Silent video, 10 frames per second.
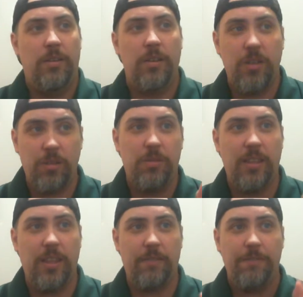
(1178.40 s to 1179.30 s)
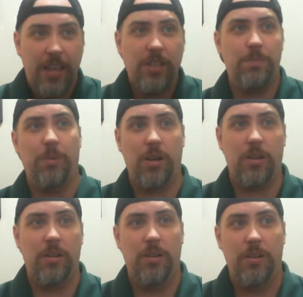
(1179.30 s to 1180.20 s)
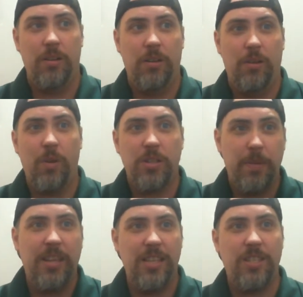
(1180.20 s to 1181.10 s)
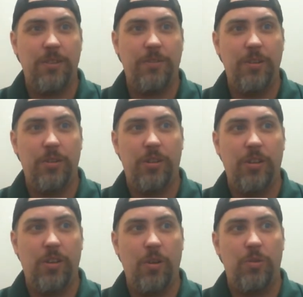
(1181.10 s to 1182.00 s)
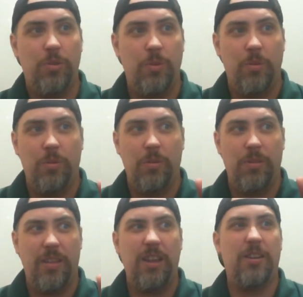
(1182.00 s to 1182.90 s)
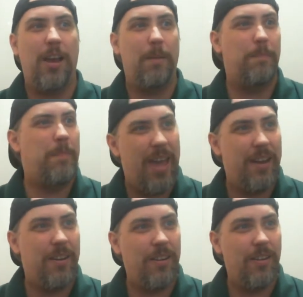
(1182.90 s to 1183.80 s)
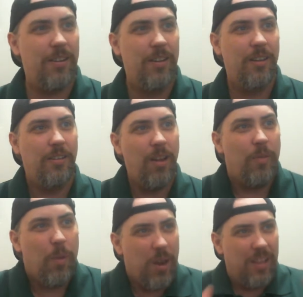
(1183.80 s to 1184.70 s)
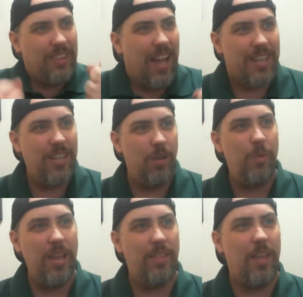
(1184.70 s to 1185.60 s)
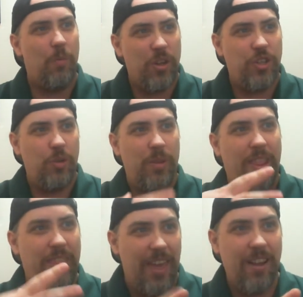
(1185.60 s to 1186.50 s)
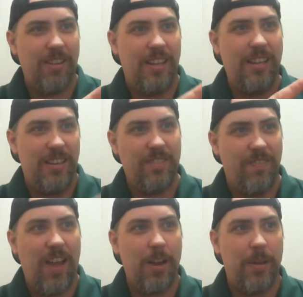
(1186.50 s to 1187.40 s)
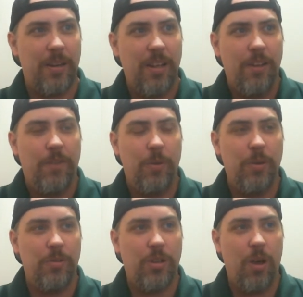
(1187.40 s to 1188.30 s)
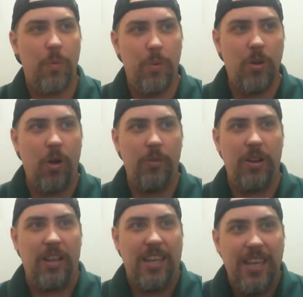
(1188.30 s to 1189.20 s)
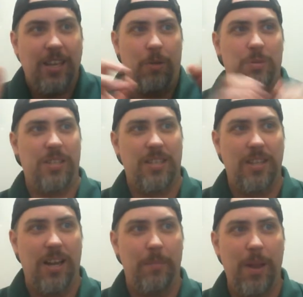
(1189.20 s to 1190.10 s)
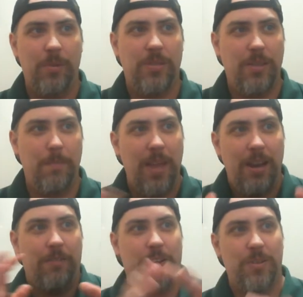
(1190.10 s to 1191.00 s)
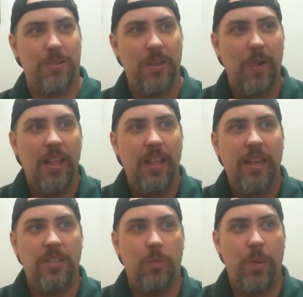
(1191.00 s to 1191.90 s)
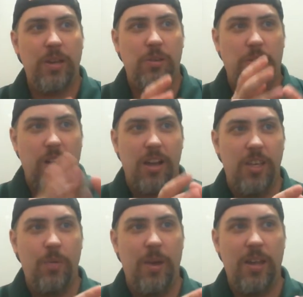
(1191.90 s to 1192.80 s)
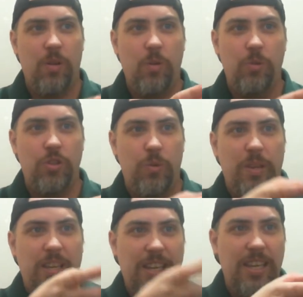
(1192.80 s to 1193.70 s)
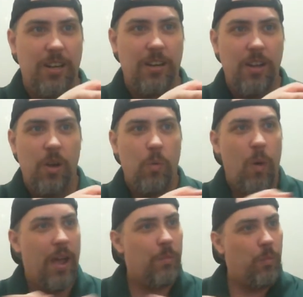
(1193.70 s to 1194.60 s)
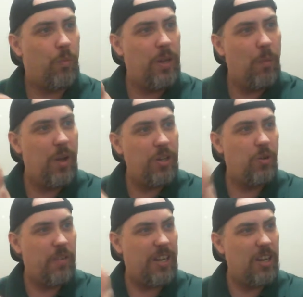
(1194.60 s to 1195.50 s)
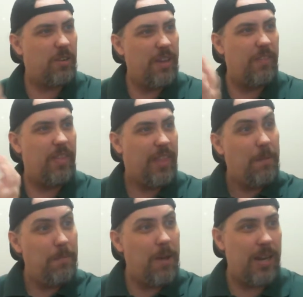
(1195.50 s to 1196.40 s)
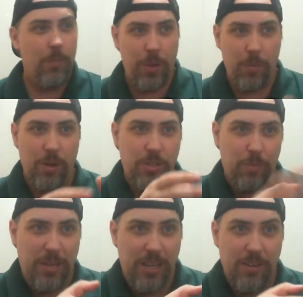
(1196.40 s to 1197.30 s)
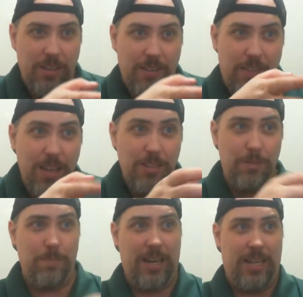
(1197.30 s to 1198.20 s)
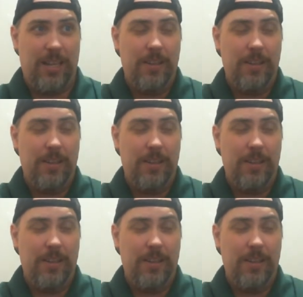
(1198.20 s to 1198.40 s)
Do you think that Facebook wants to make it easier for you to go to their competitor? No, they want to lock you in. They want you in their environment. A few years ago, we would have called it an ecosystem. Now it's the metaverse. It's a way to lock you in and hold you here. Why? We don't want you over here giving them money. We want you here giving us money.